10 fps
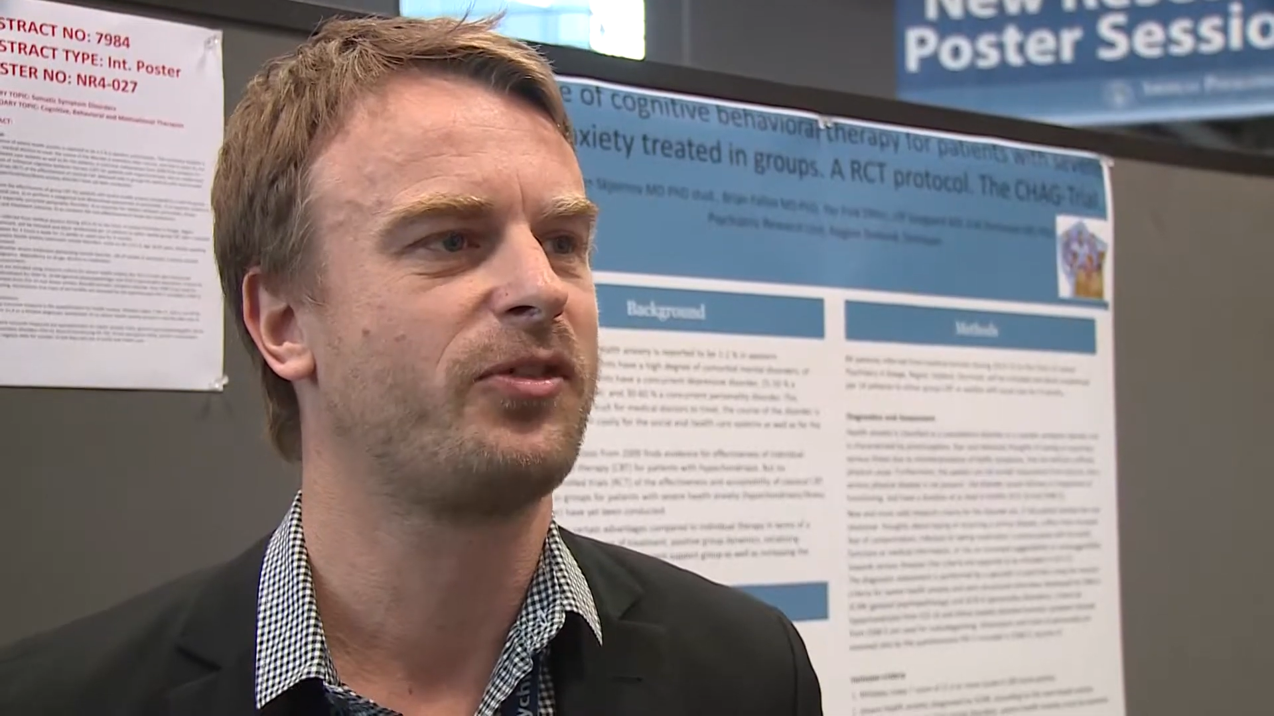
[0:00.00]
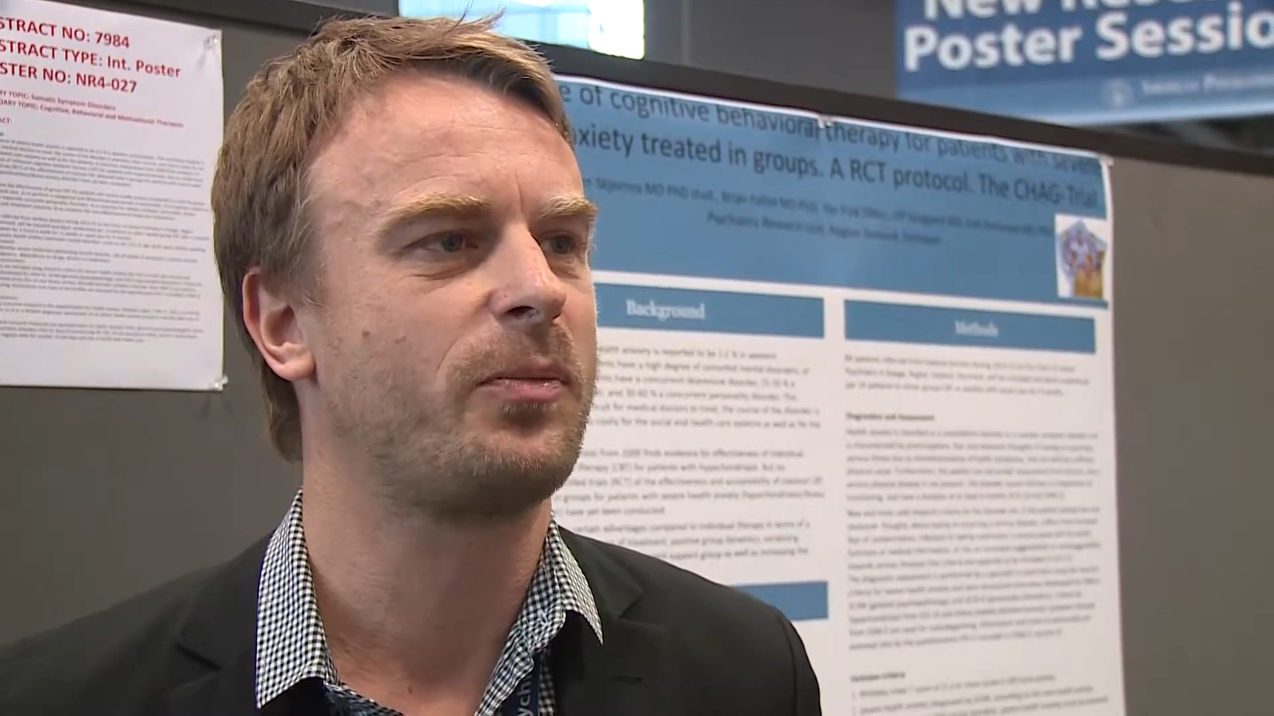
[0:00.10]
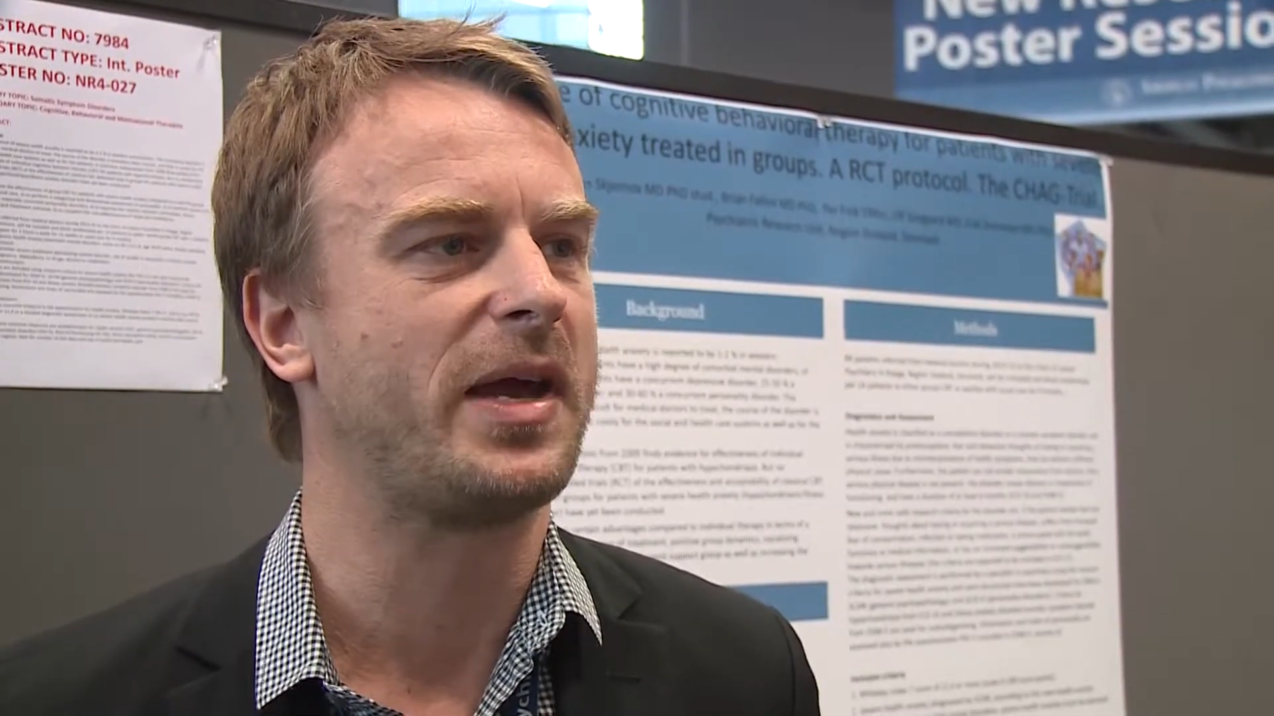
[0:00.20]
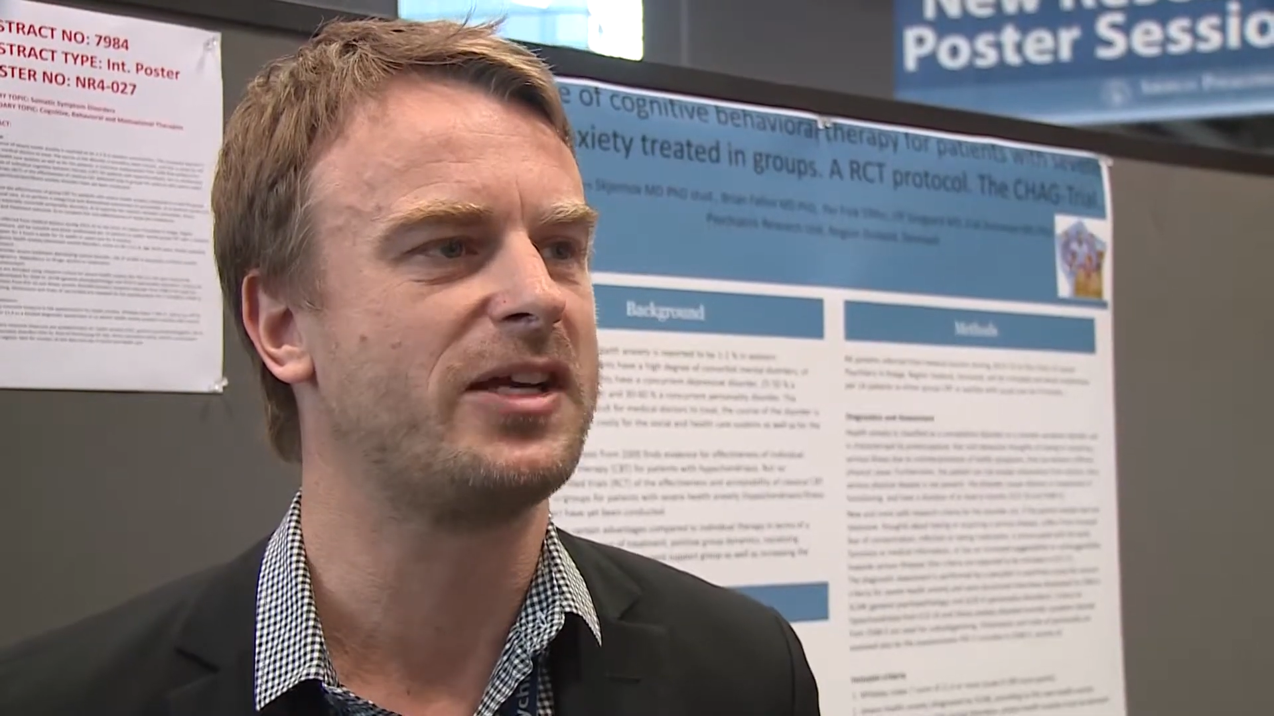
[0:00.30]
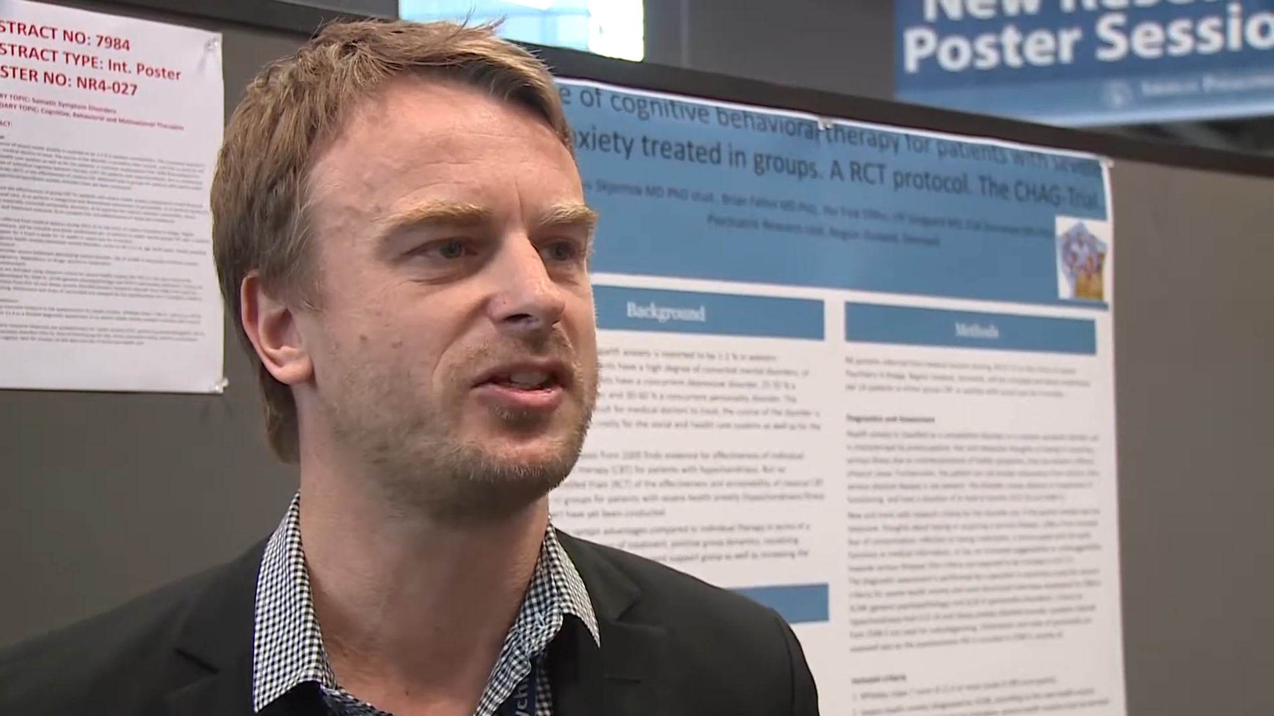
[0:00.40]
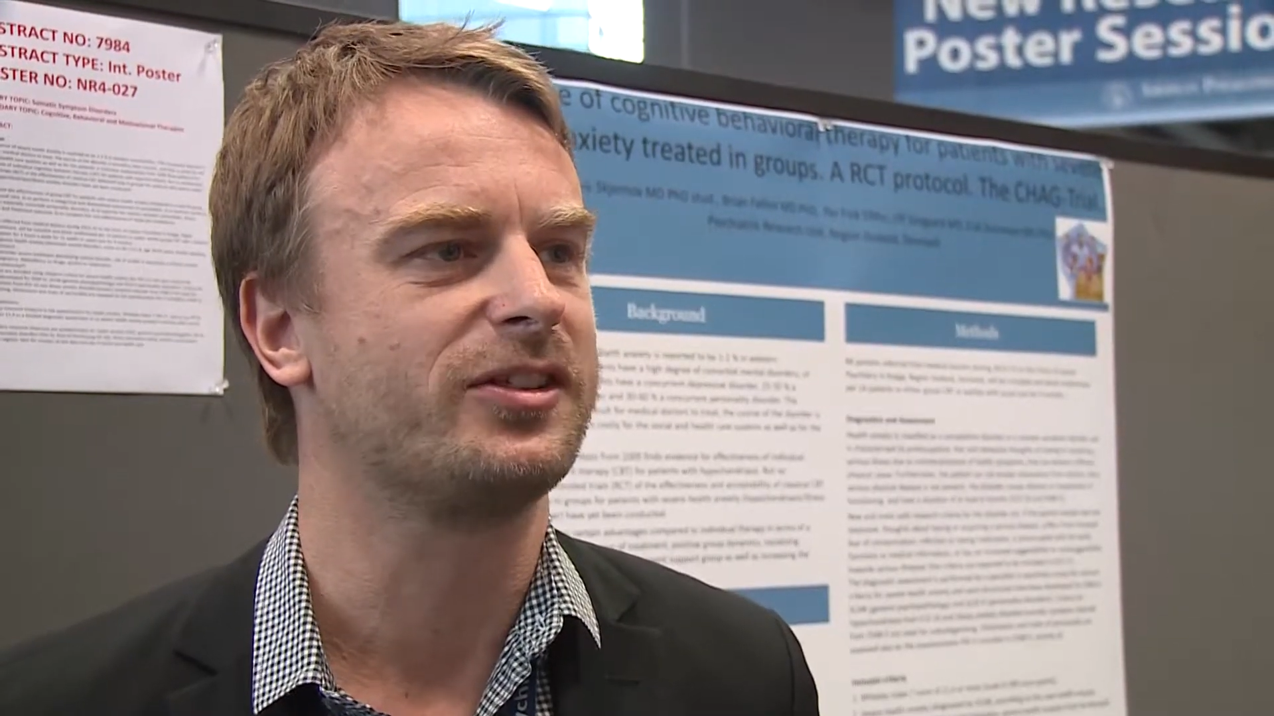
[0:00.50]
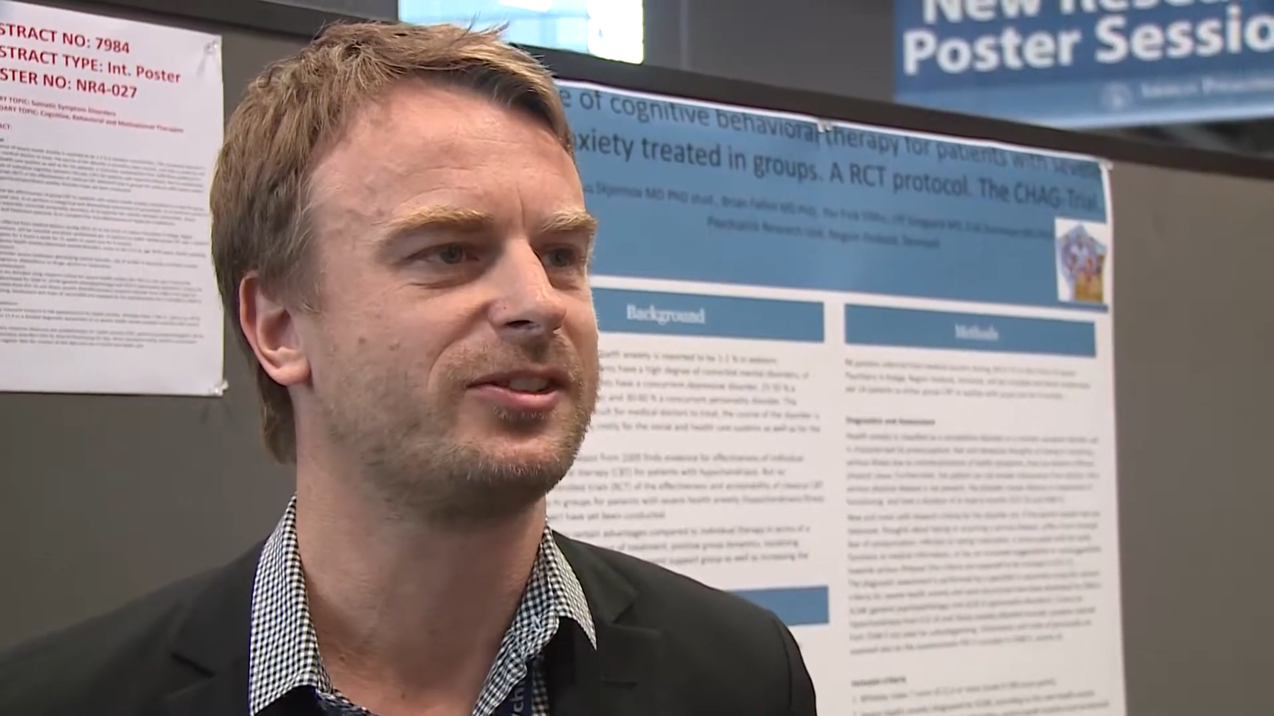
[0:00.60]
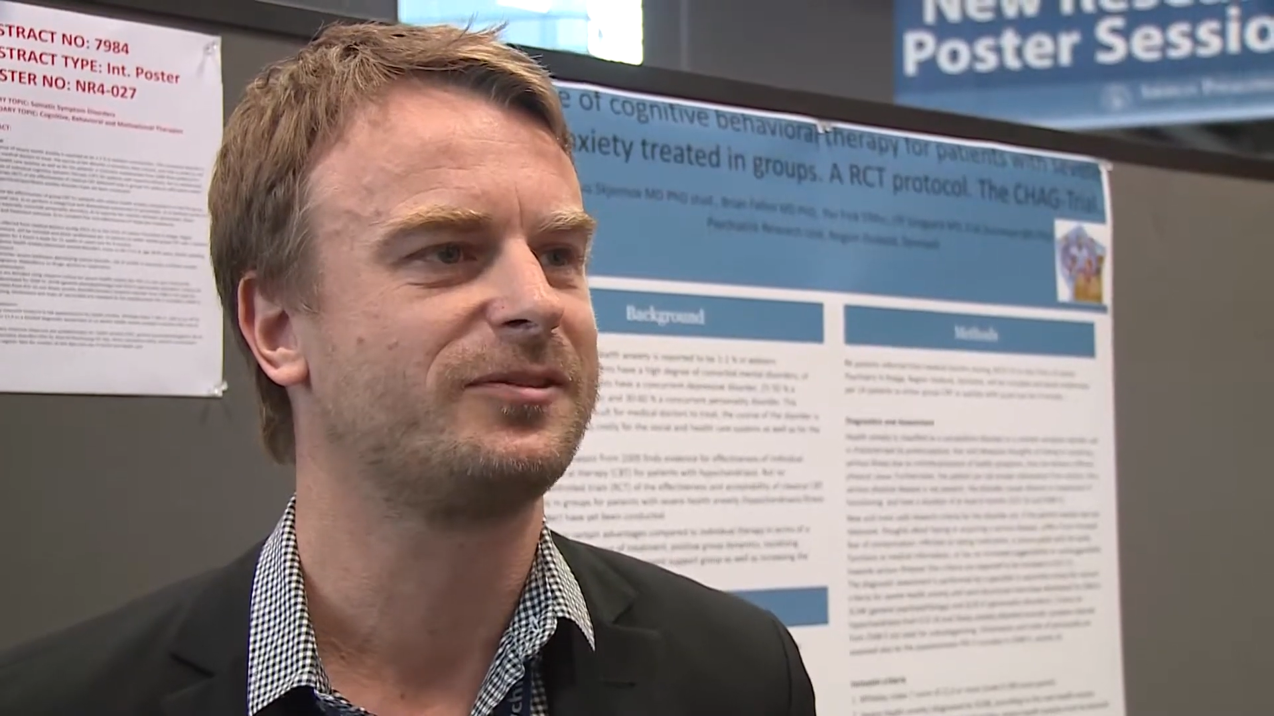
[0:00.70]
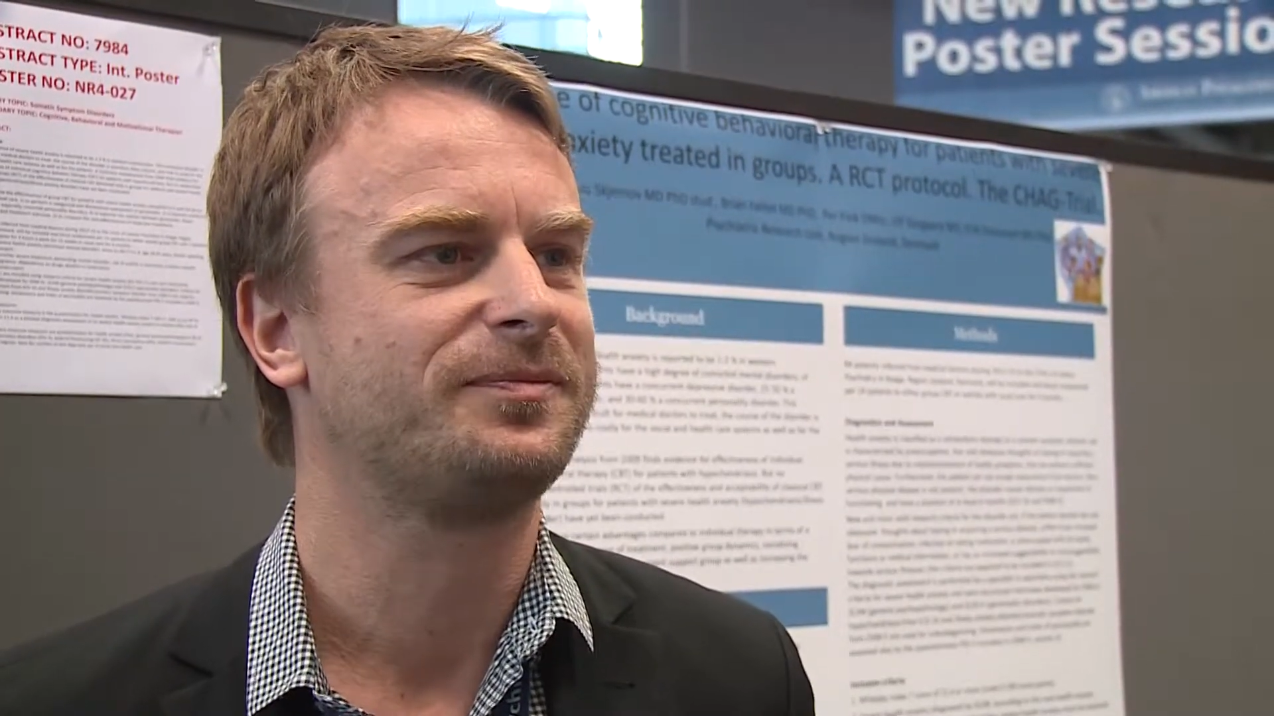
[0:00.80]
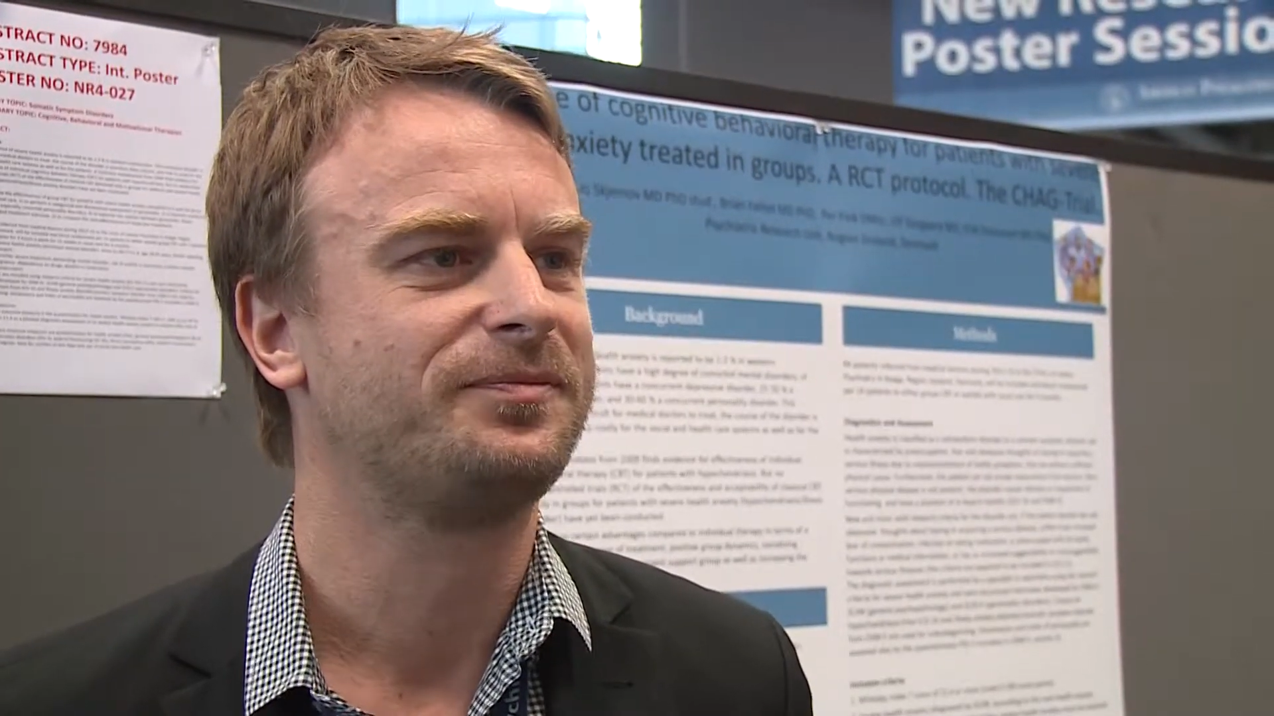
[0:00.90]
for the patients.